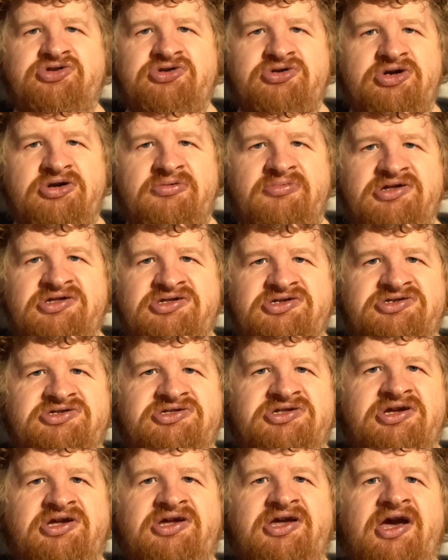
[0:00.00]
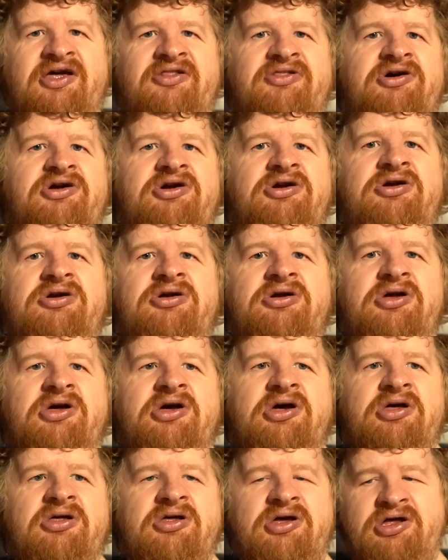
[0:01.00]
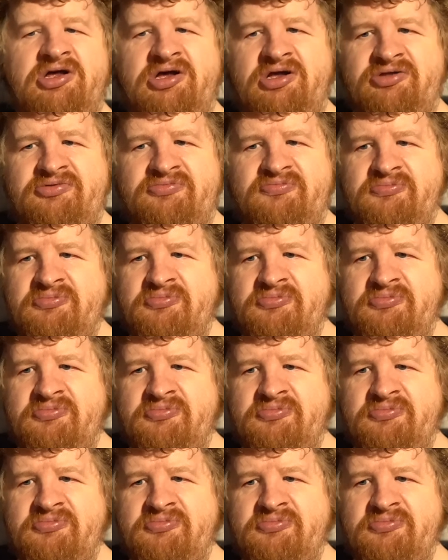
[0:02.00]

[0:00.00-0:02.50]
tournaments together, uh,